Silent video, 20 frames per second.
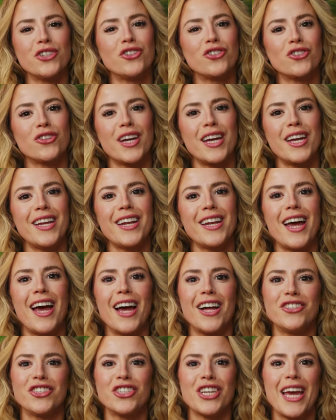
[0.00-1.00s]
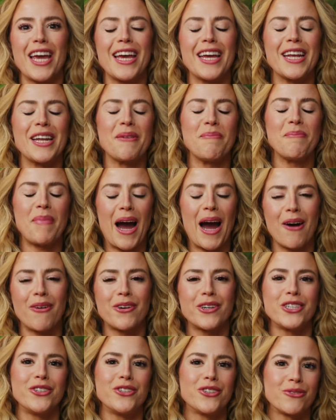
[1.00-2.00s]
train, educate, and
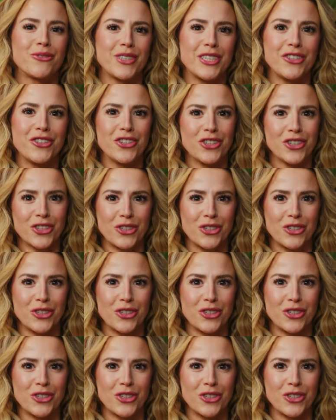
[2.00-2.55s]
empower you to reach your